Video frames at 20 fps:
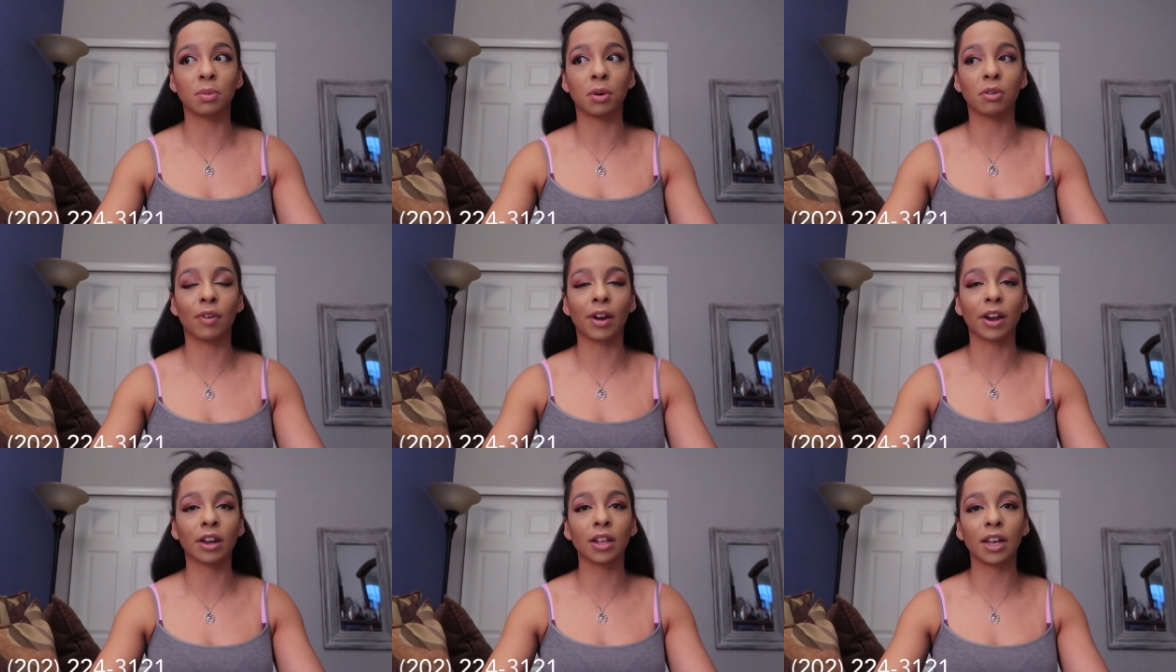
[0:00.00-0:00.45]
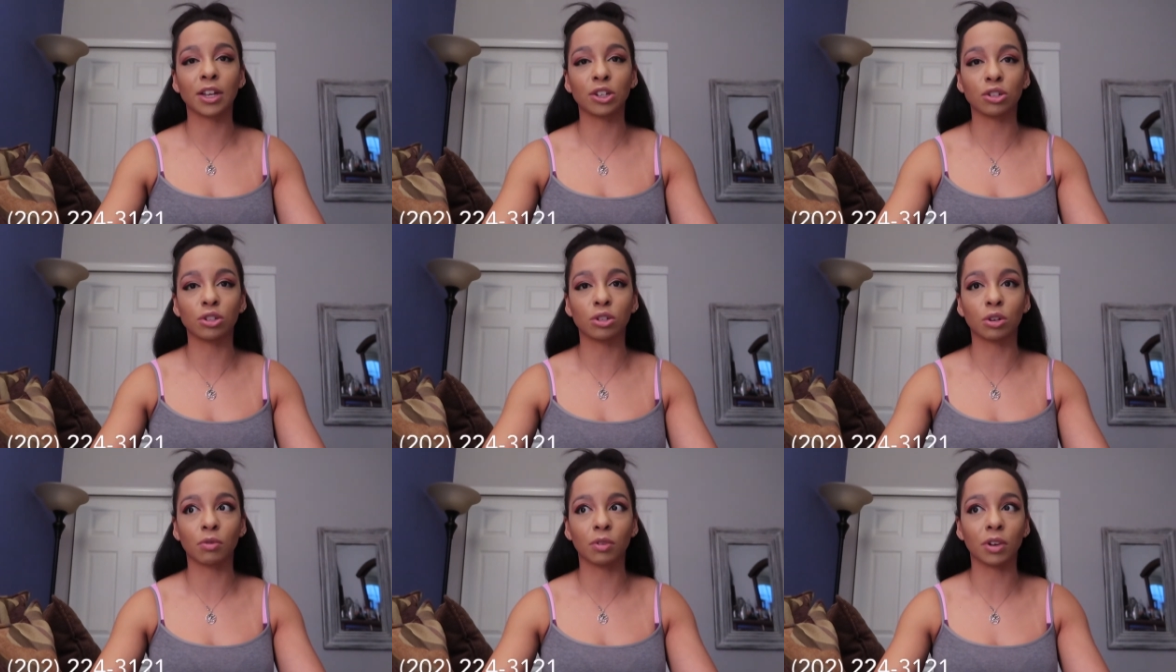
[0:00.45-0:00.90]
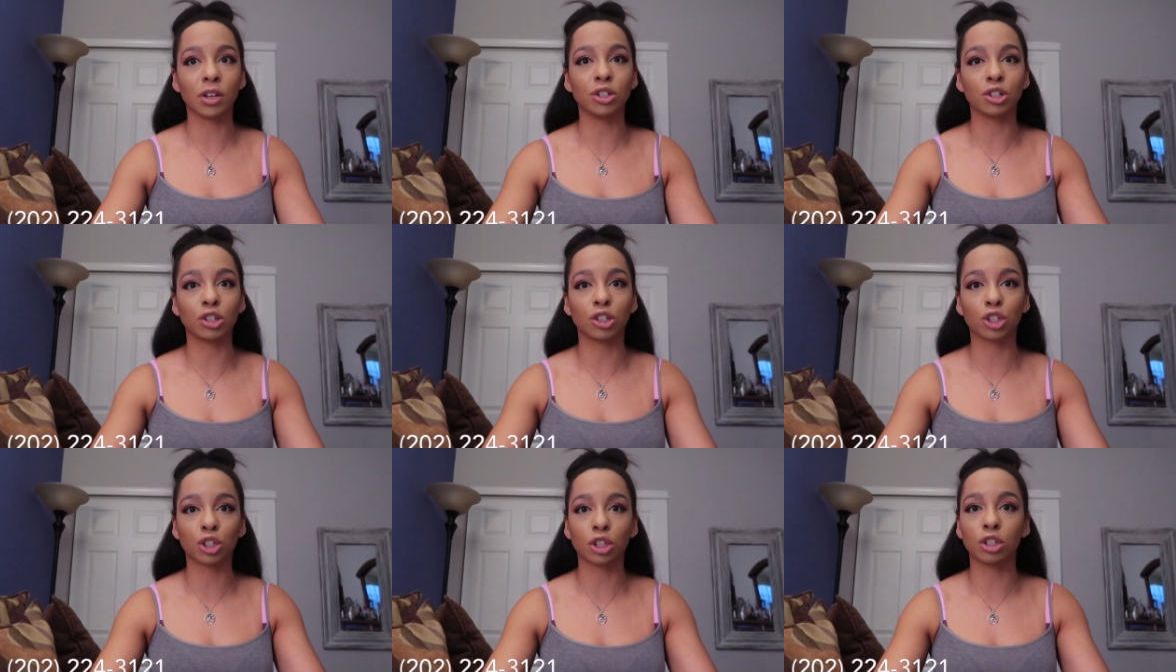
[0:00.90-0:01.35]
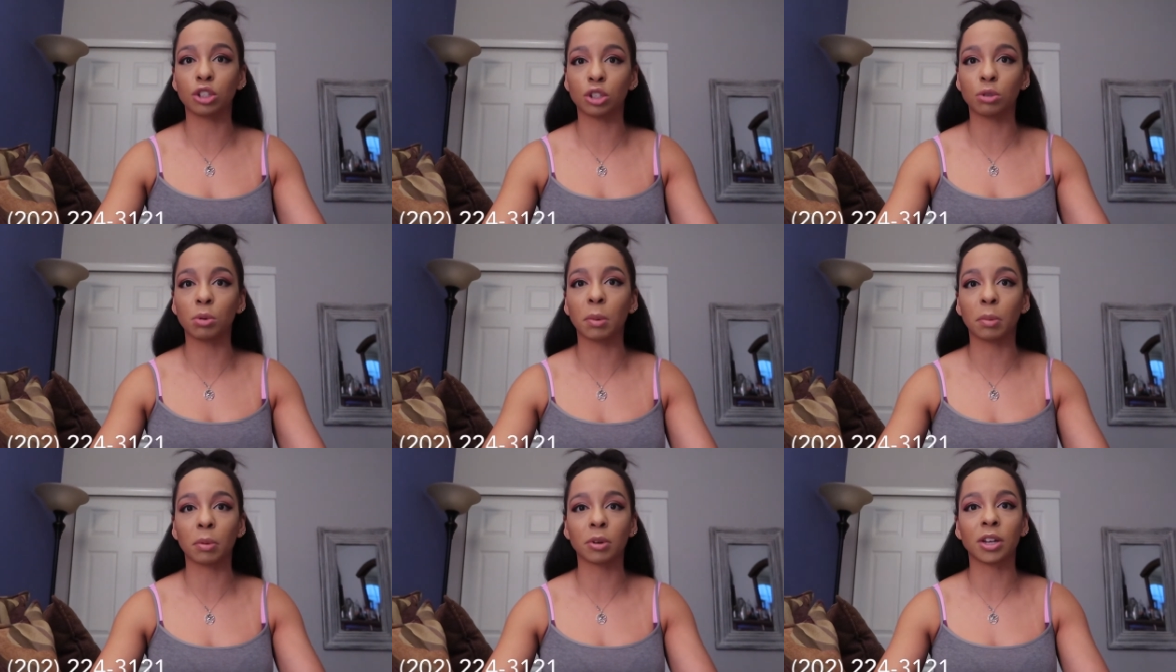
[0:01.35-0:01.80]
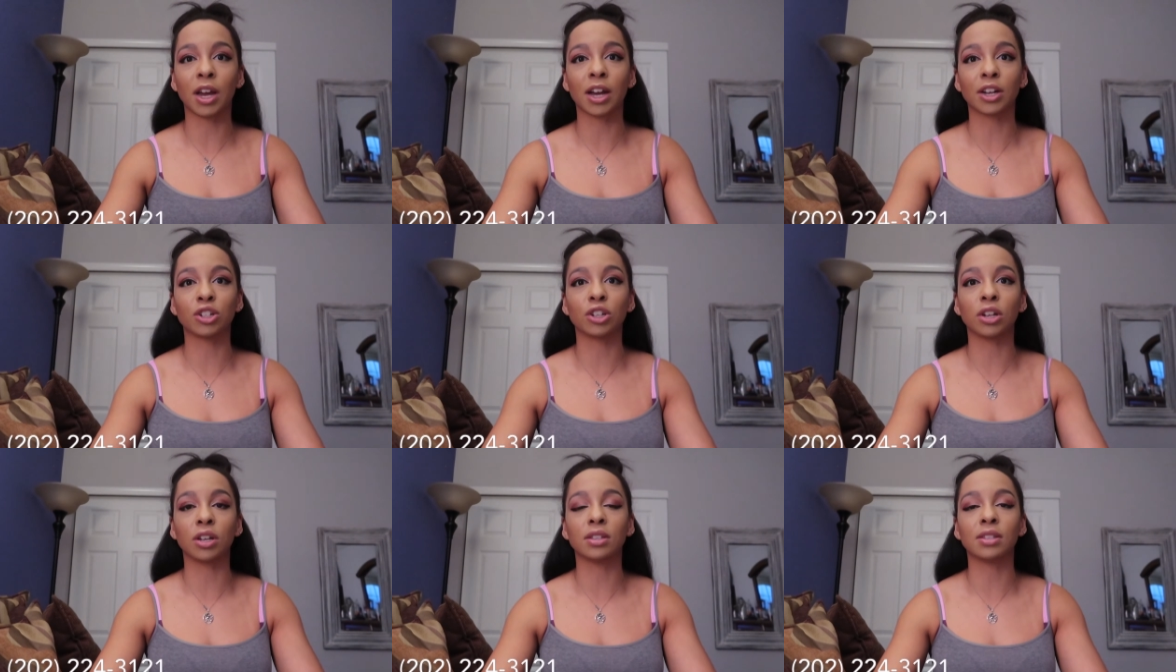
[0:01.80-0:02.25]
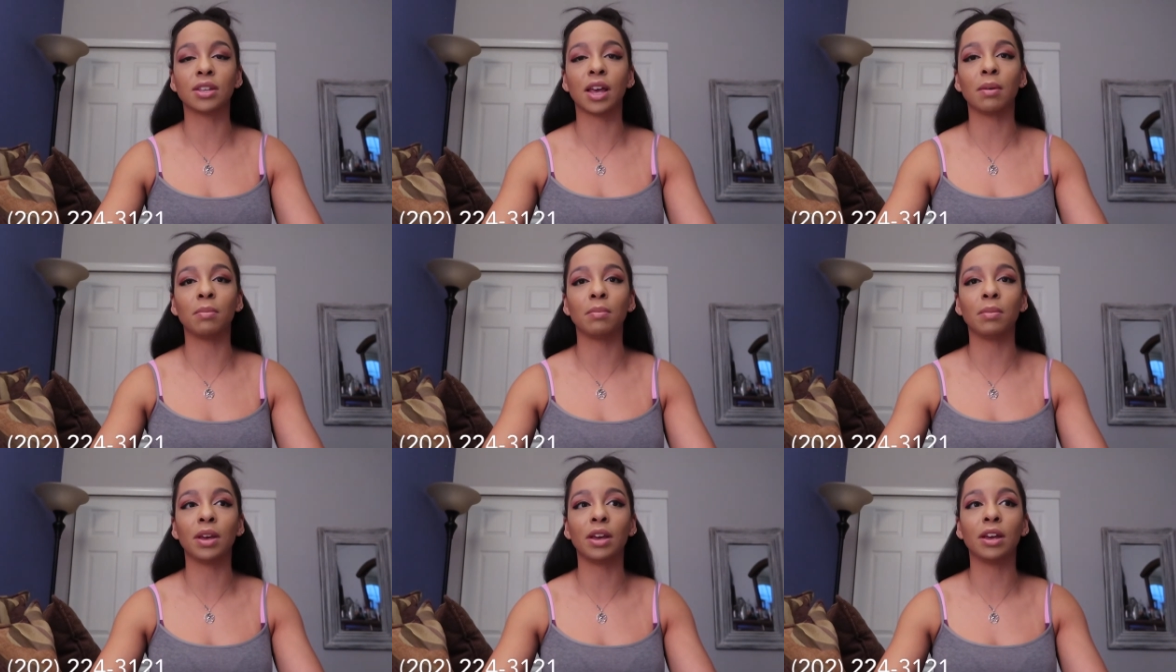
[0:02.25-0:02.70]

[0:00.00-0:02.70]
but regulations are really just consumer protections that